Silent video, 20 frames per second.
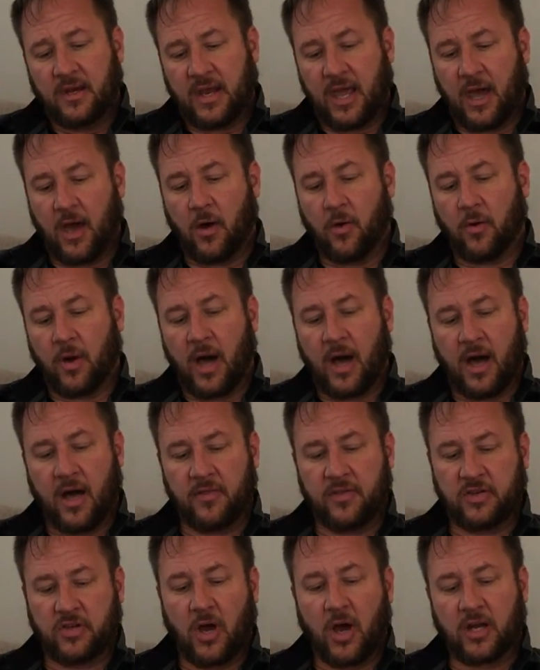Now,
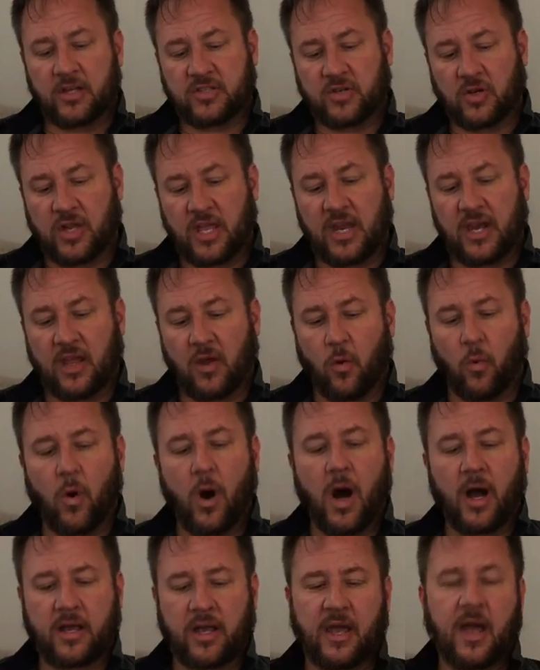uh, the dogs are getting a
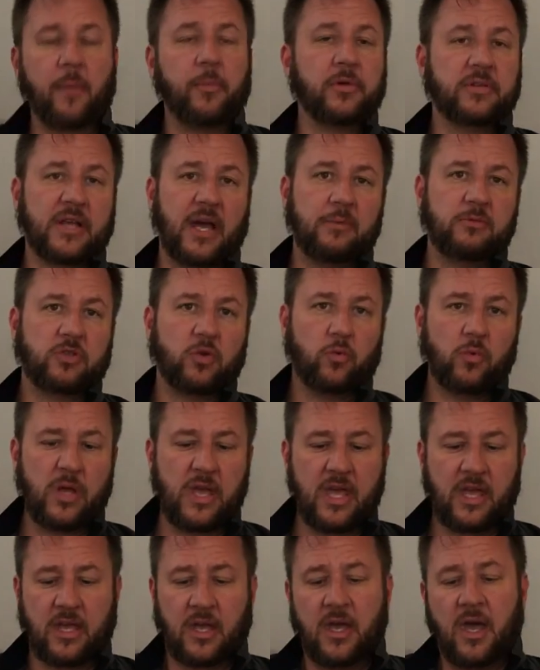walk a couple times a
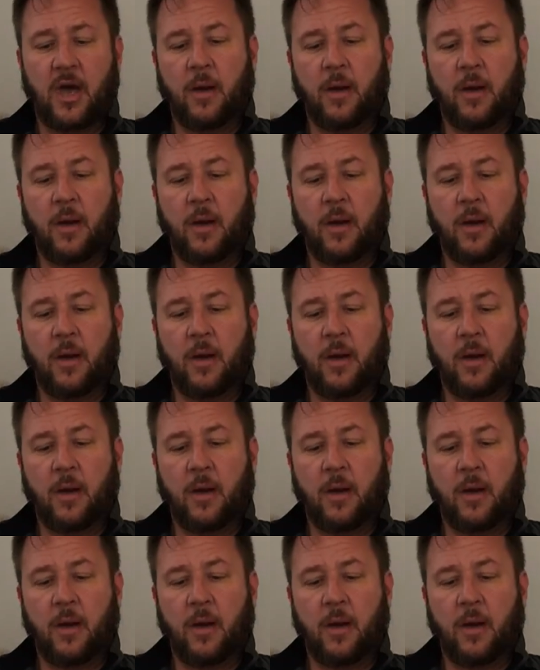week,